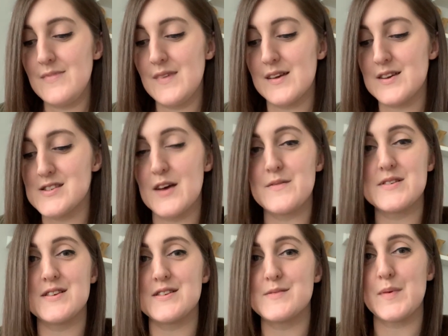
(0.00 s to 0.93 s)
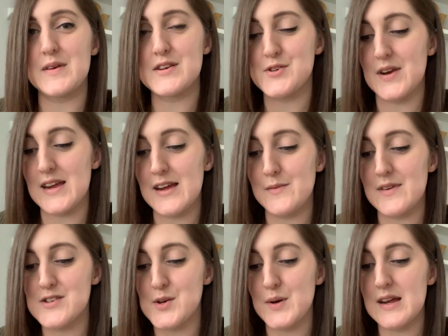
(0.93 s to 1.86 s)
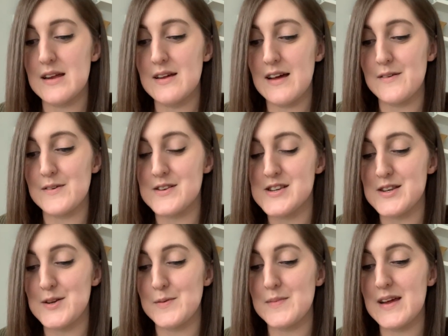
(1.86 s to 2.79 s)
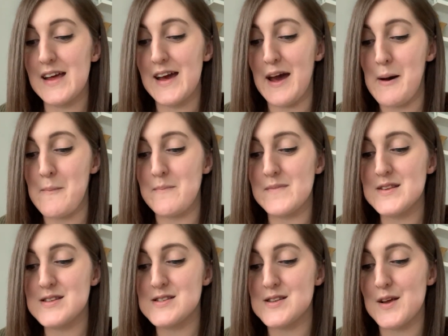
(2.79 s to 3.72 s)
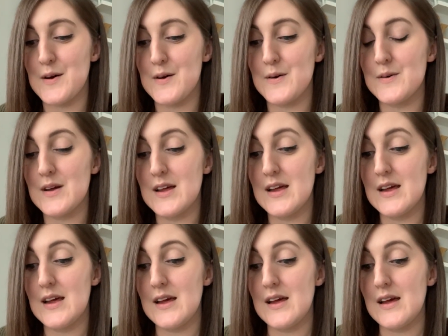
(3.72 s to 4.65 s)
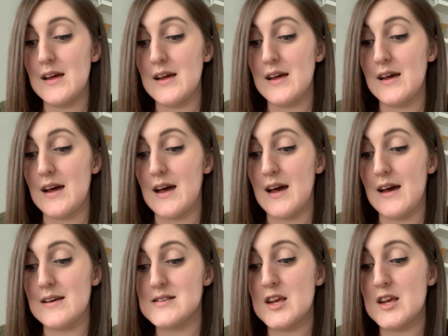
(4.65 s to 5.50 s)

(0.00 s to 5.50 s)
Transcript: because I was just probably shrieking with joy once she told me. So his